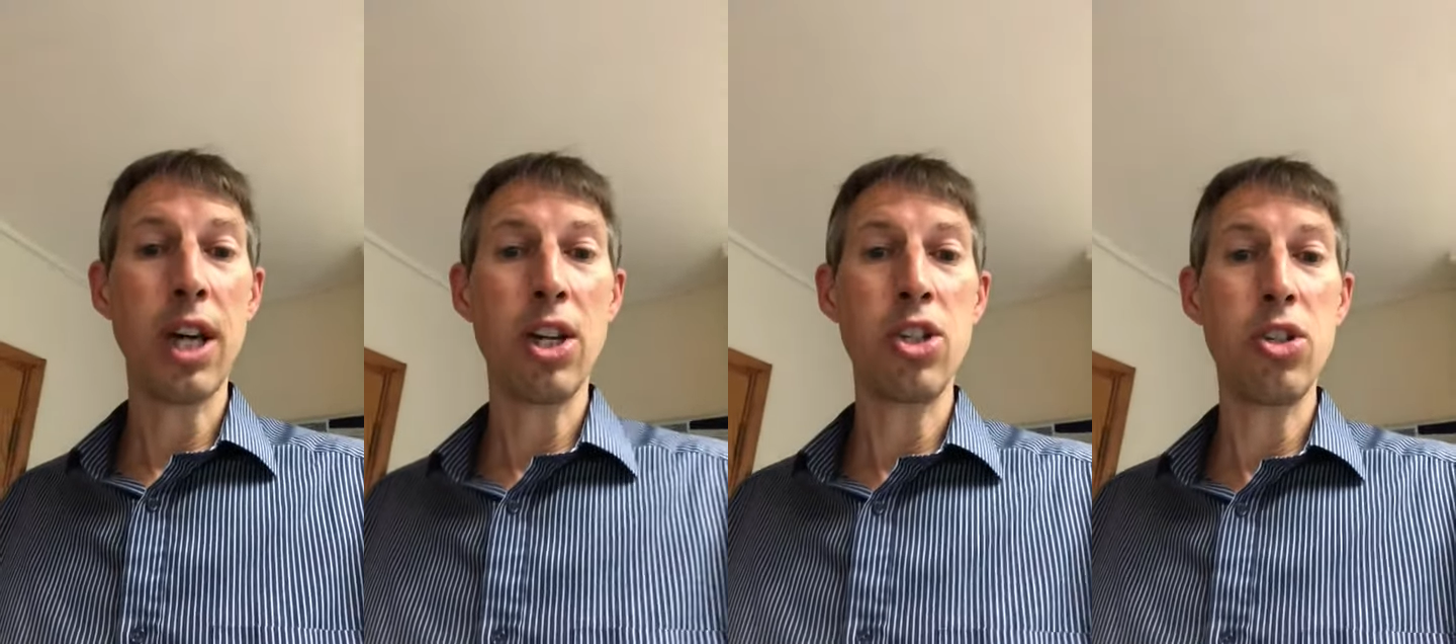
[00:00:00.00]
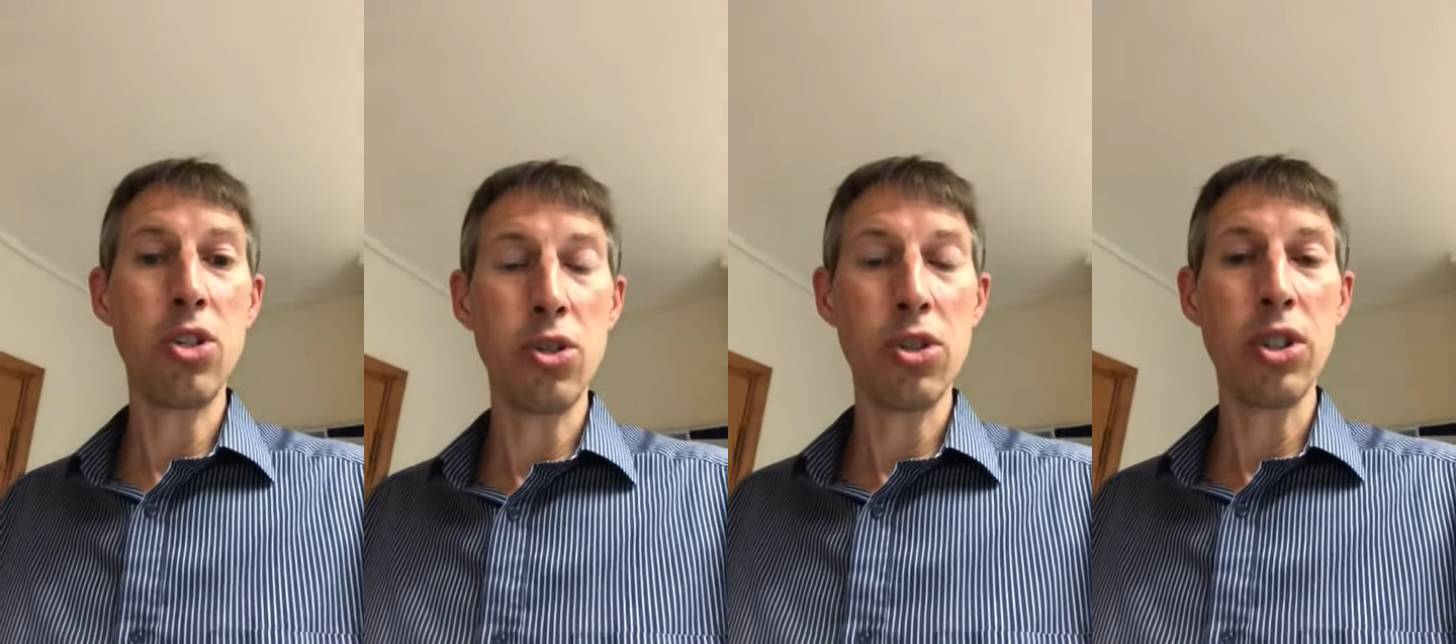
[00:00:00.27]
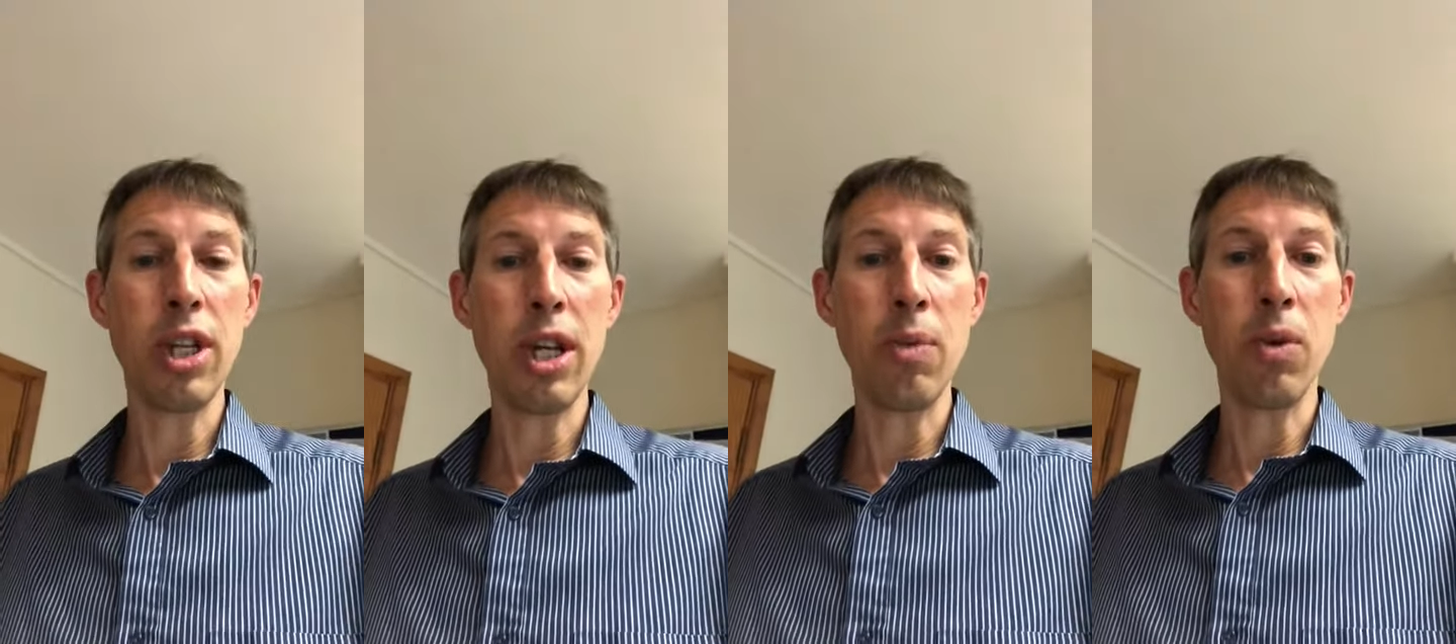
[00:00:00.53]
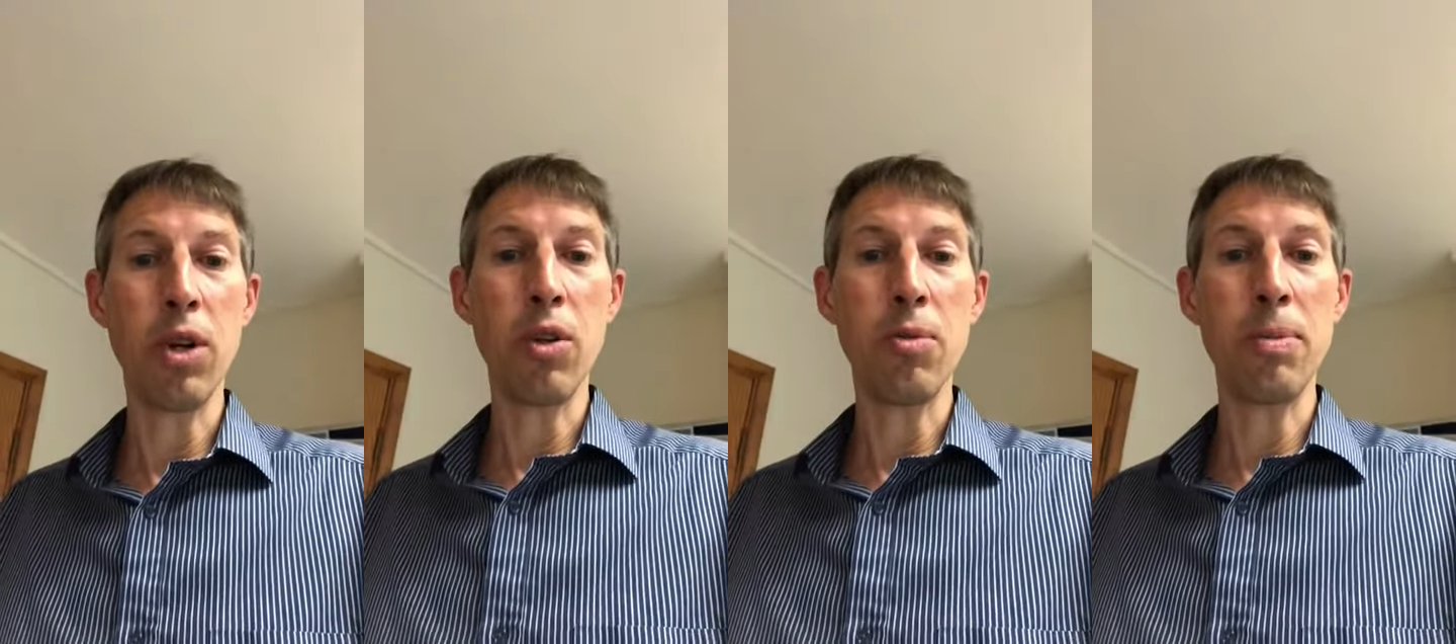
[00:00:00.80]
usually
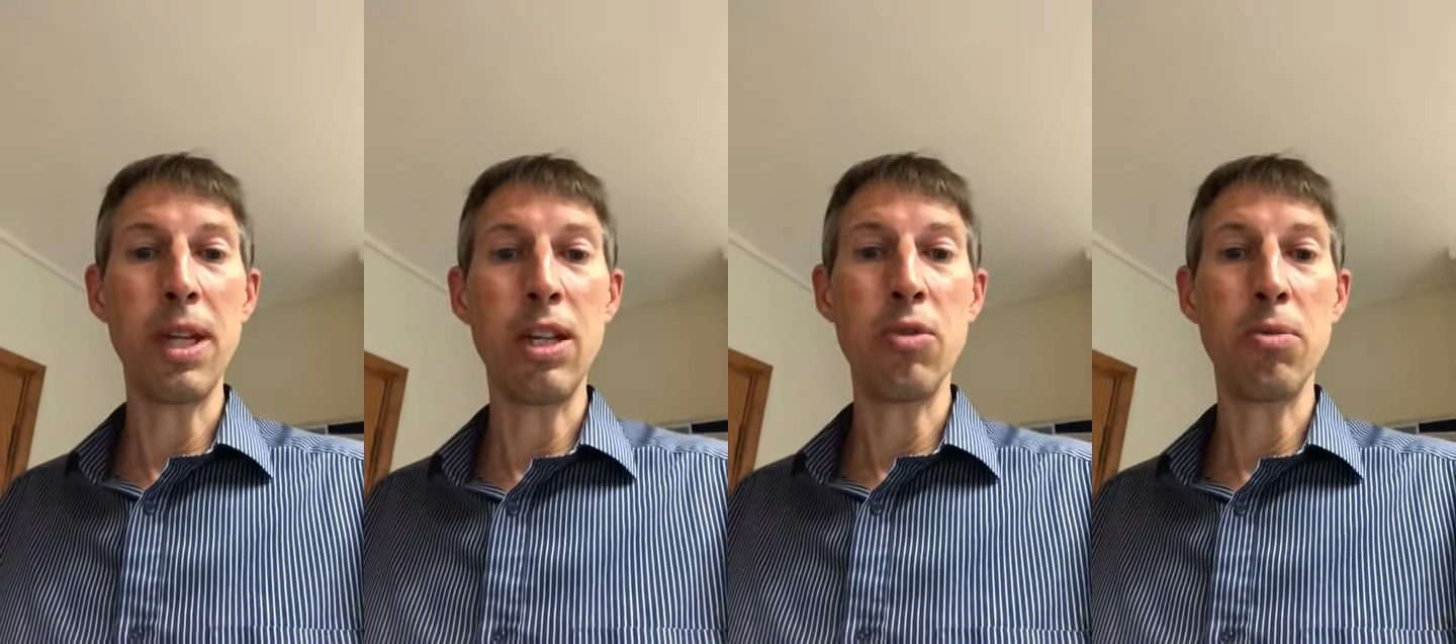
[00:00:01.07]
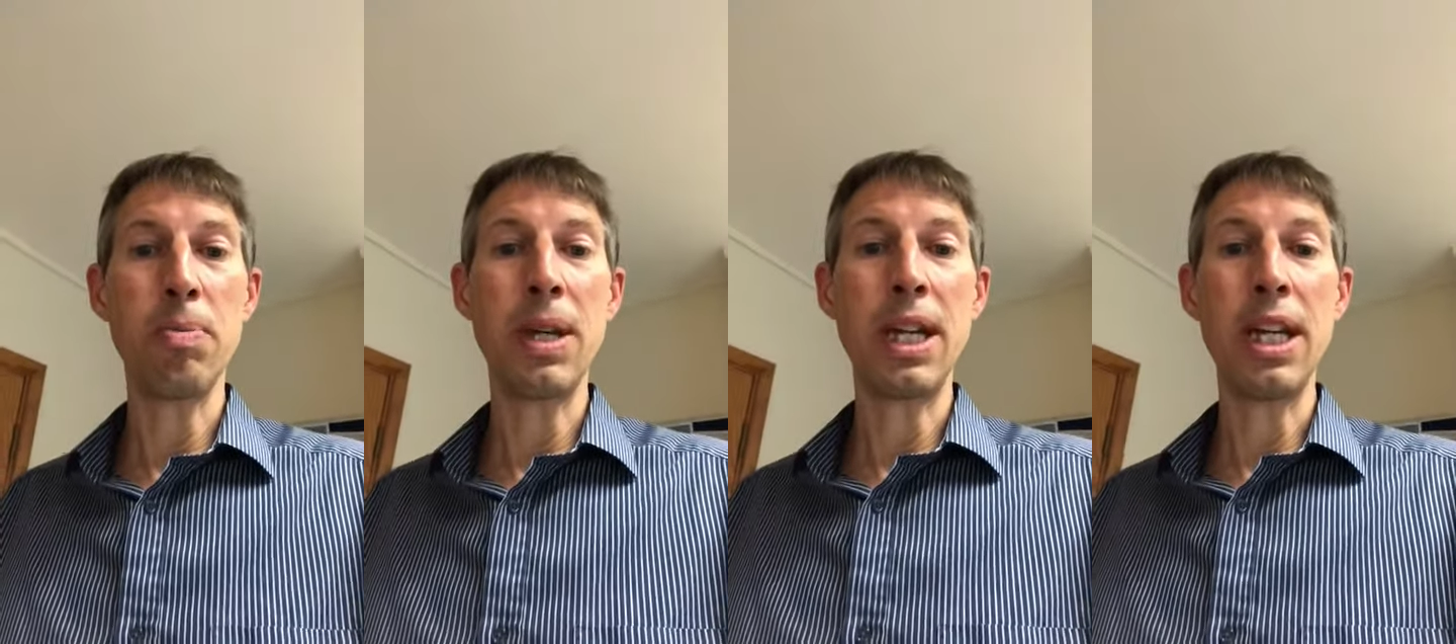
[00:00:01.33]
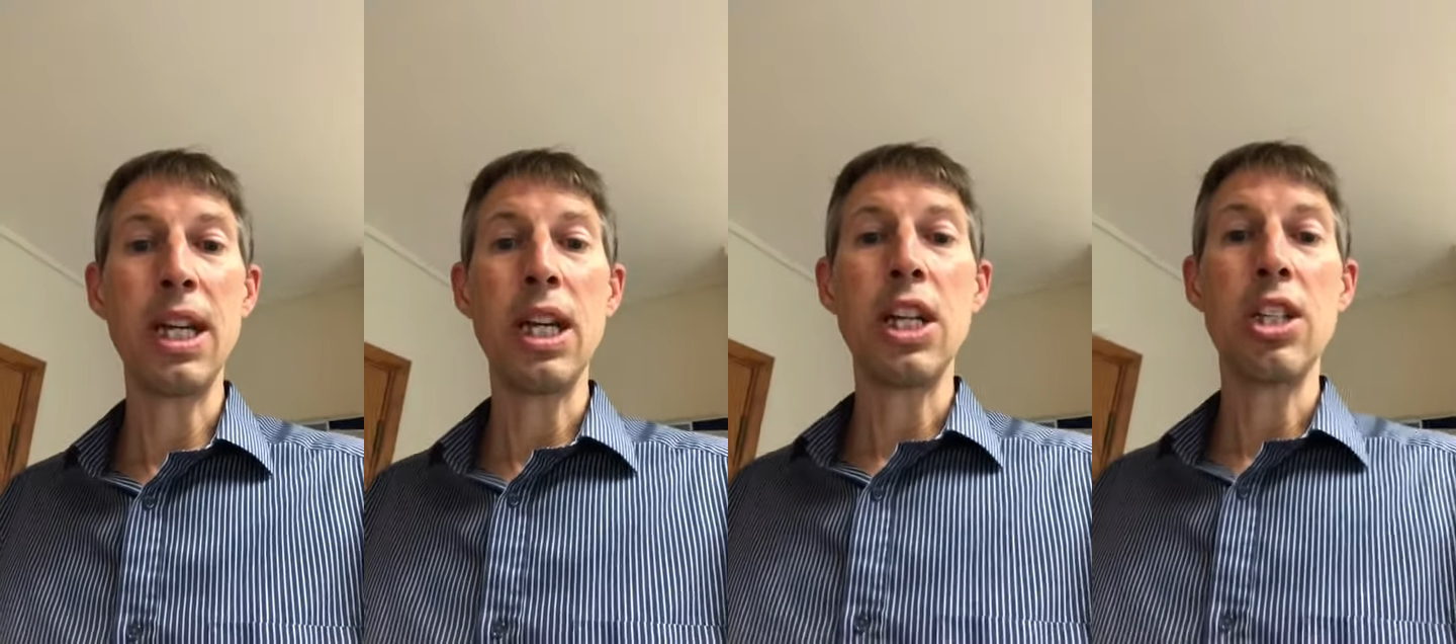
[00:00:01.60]
what it will mean would be